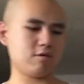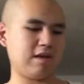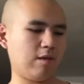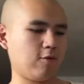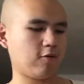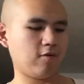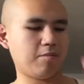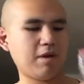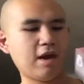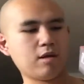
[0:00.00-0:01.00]
damage in the
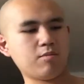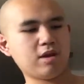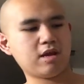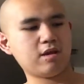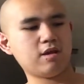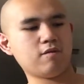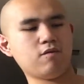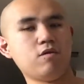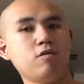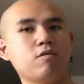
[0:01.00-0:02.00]
back, but I could get
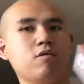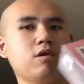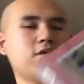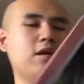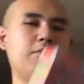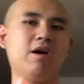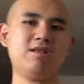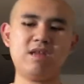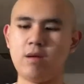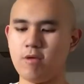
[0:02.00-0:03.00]
used to it because I
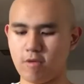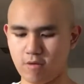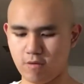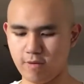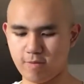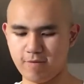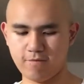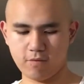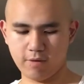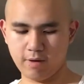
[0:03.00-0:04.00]
bought damaged toys
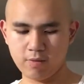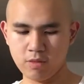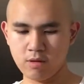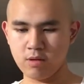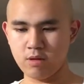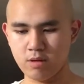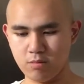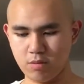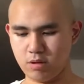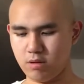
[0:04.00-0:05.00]
before.
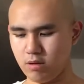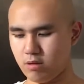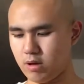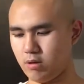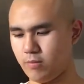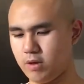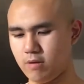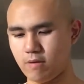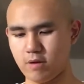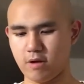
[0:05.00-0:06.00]
But you know, I hope the
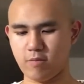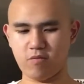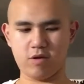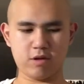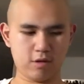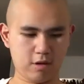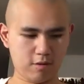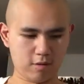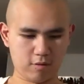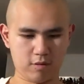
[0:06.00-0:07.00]
inside's pretty good
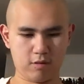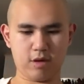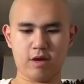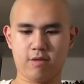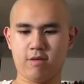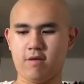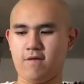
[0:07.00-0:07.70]
though, so I guess the